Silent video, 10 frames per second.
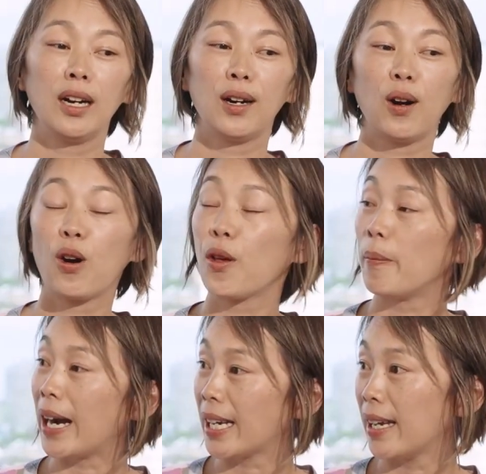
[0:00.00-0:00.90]
other
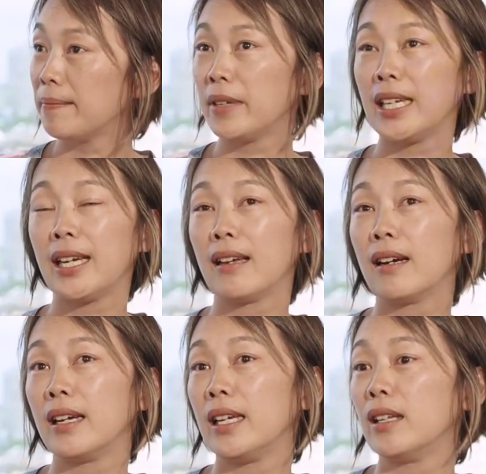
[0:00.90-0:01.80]
market, meaning
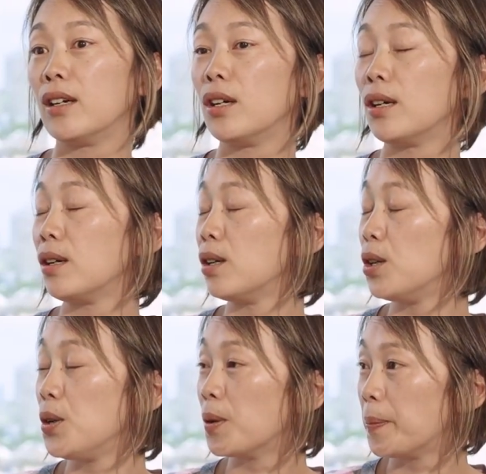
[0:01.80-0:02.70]
in
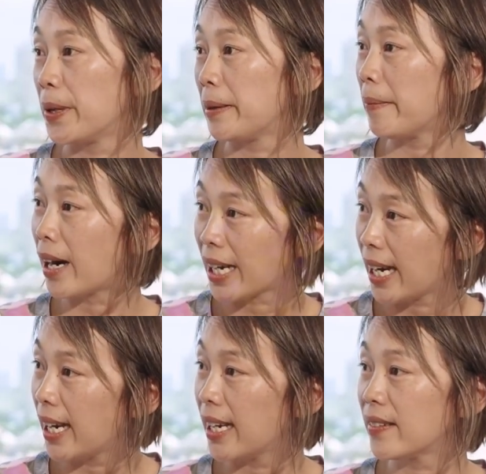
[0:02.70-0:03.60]
European
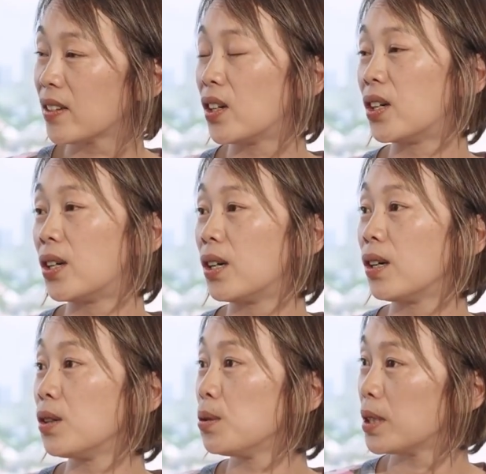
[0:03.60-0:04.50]
market
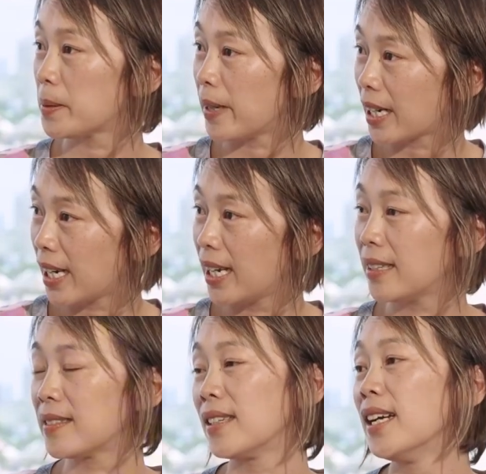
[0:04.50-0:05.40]
or US
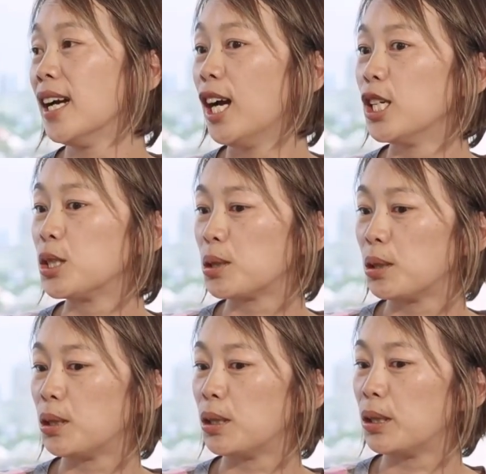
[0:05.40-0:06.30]
market.
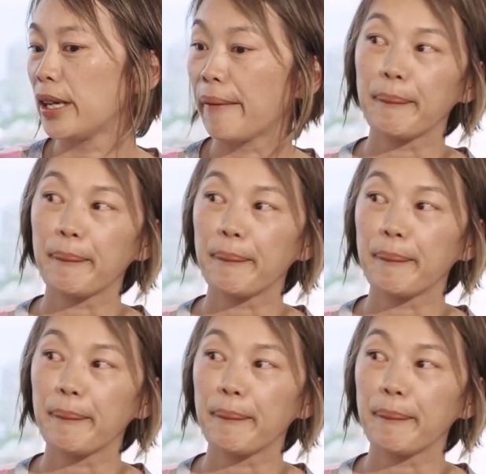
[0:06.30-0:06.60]
So yeah.